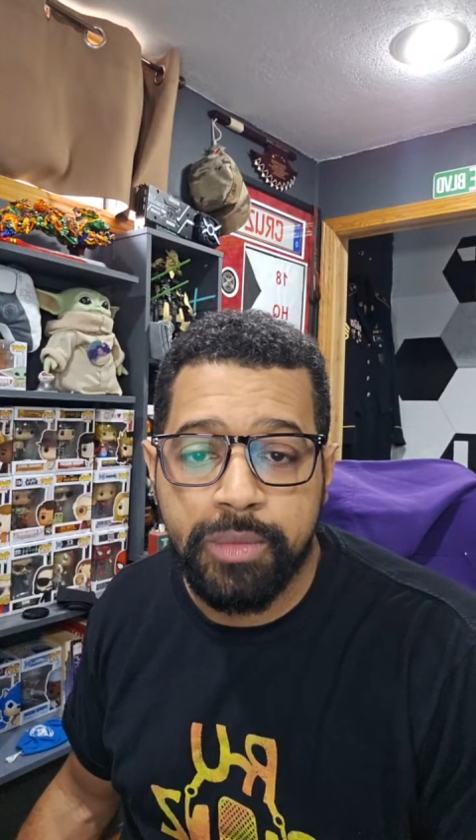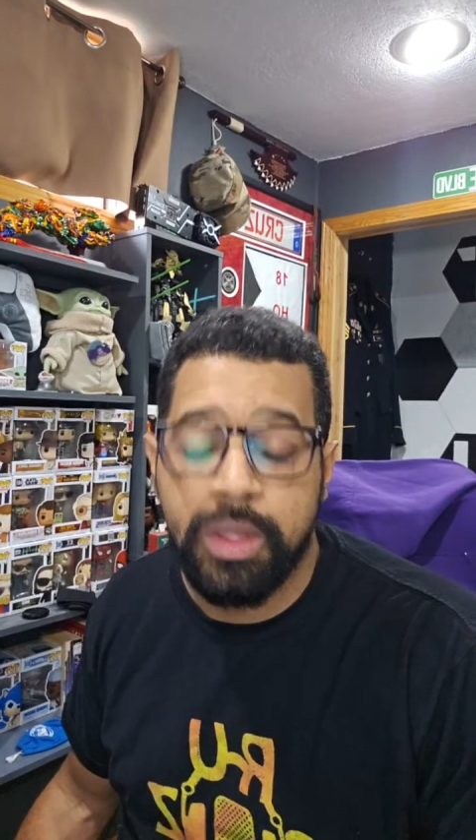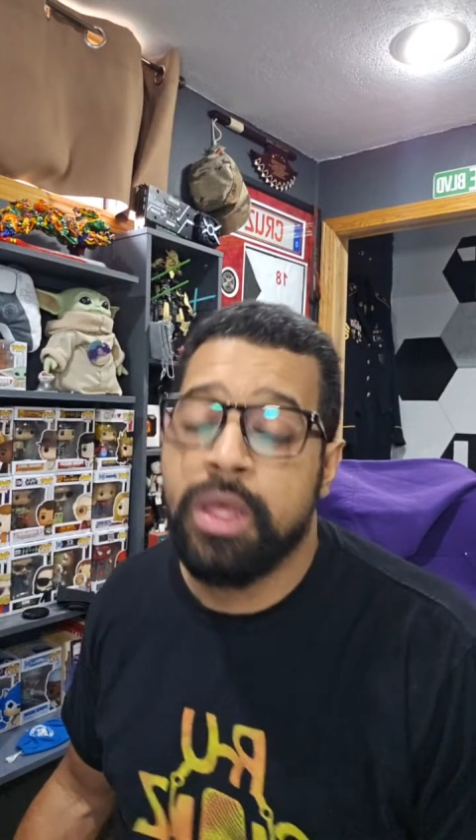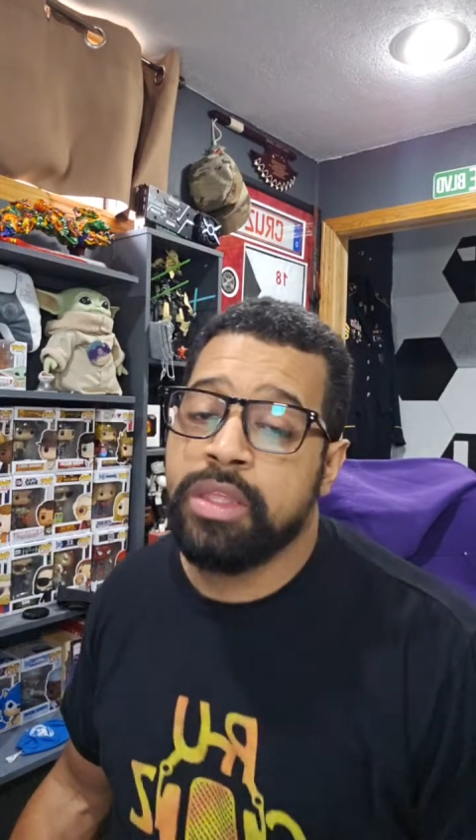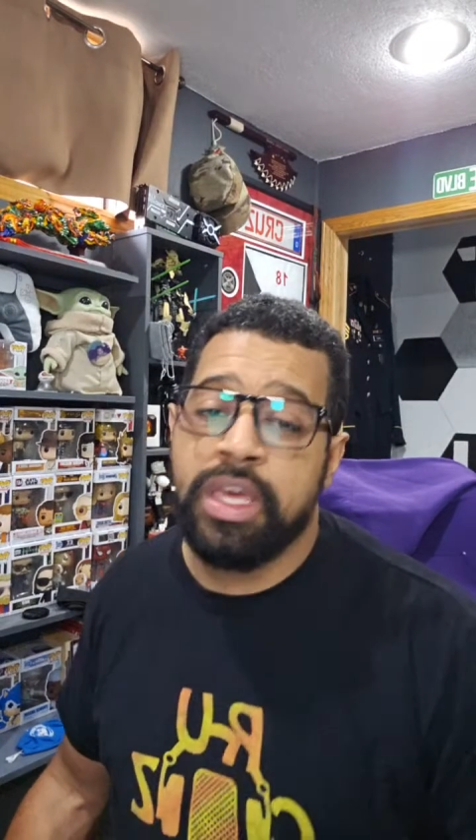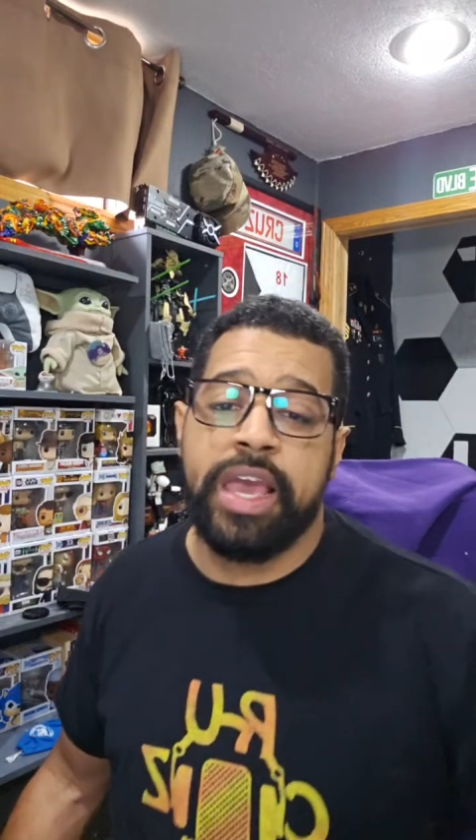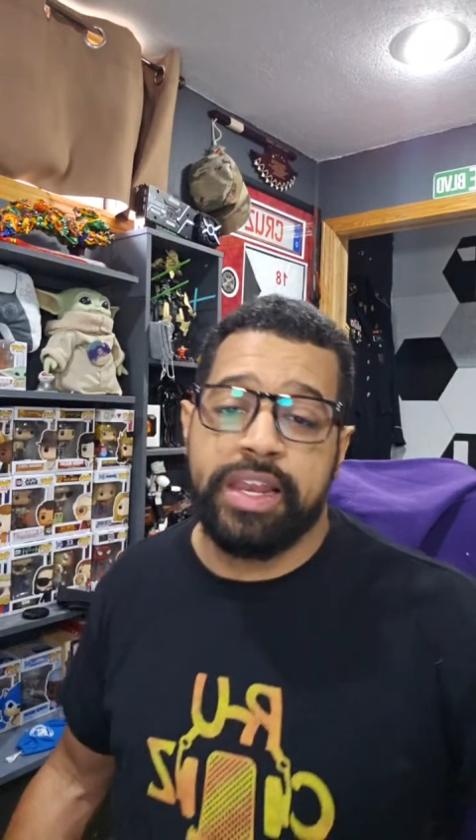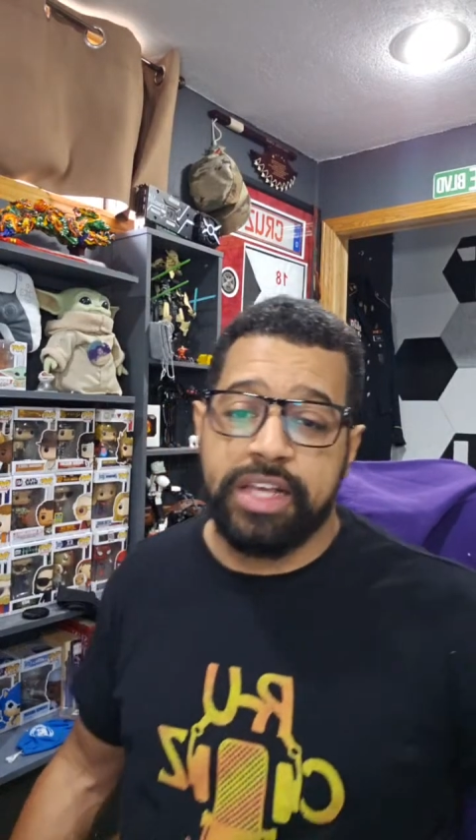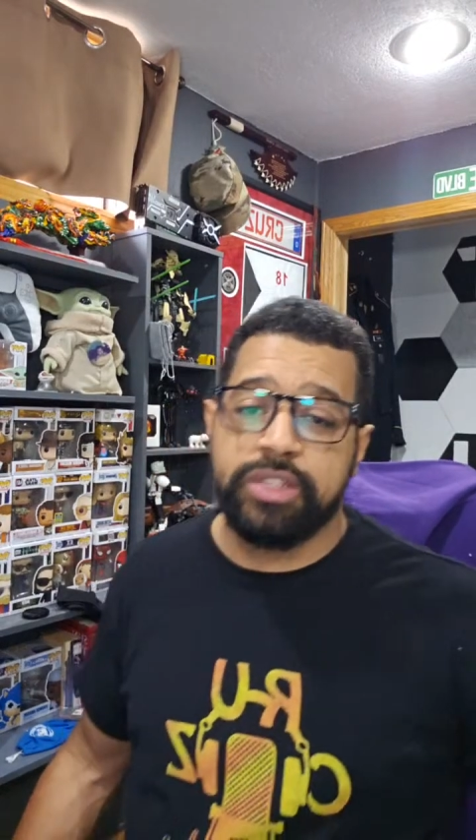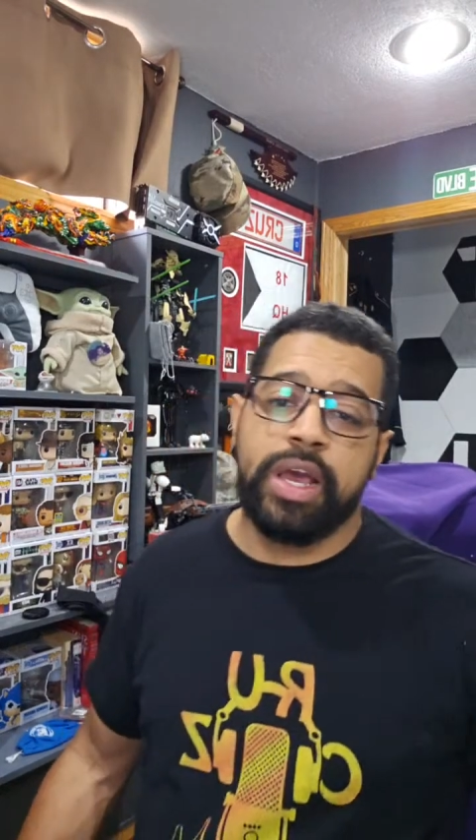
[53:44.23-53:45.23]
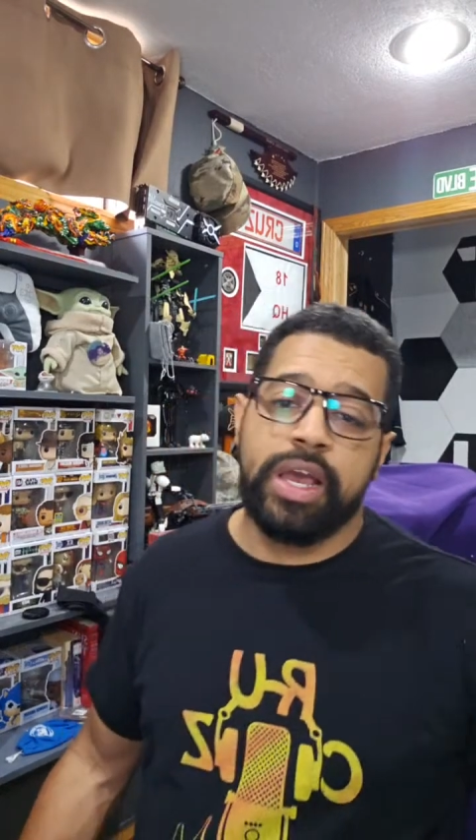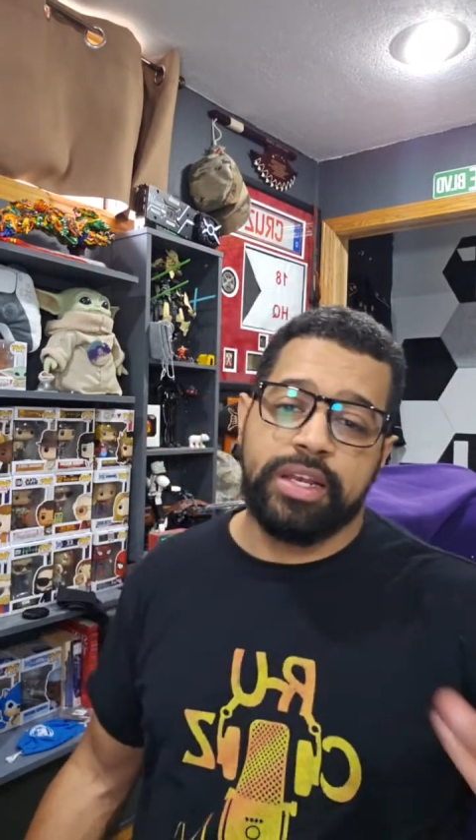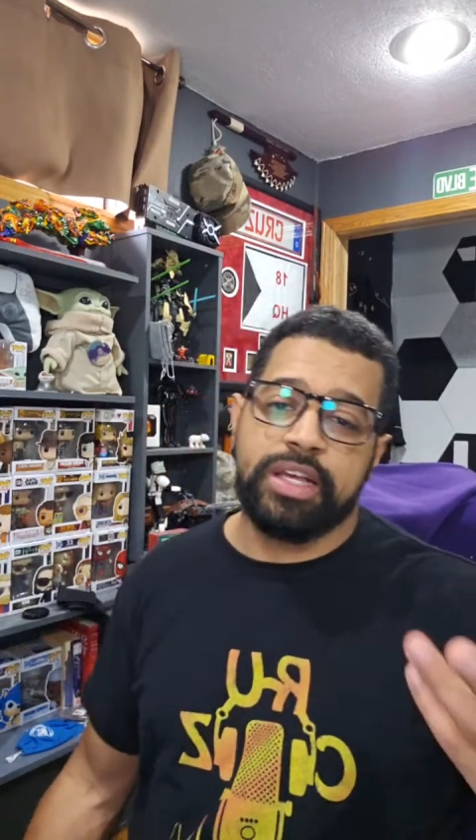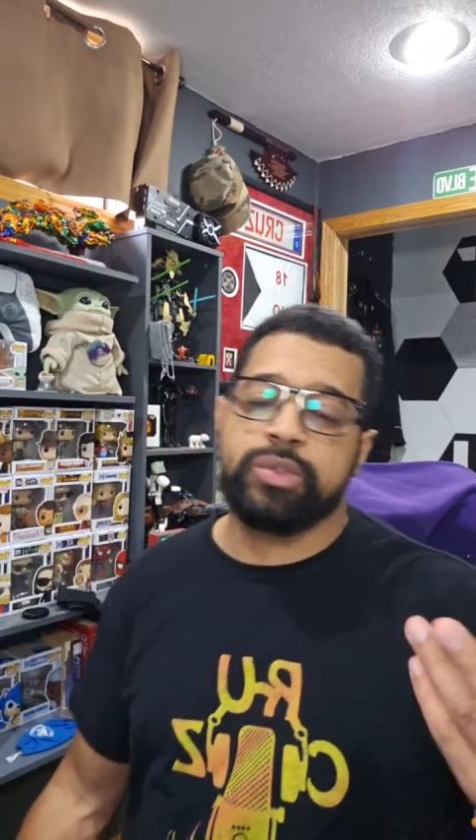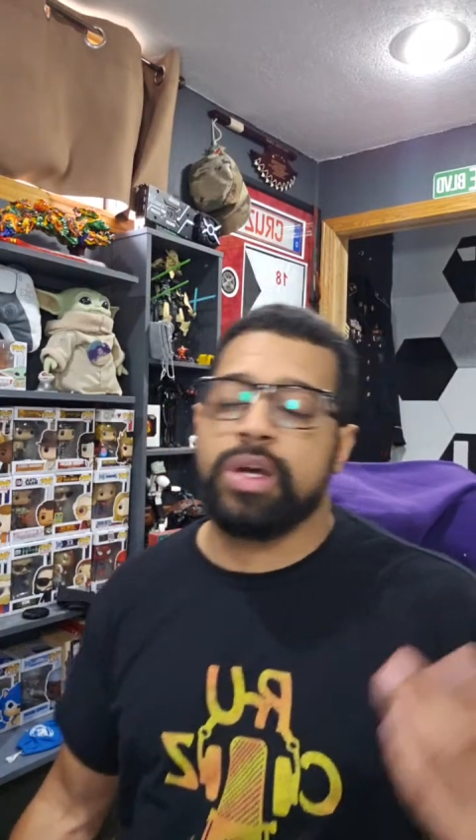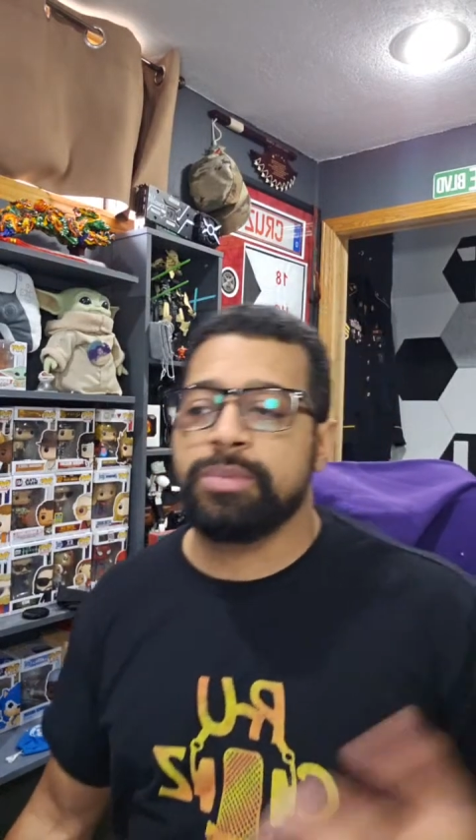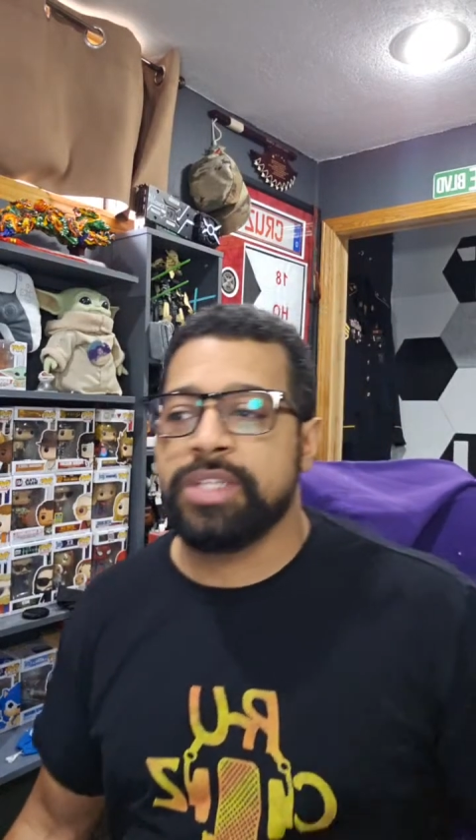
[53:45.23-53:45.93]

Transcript: Yeah, and that's why I'm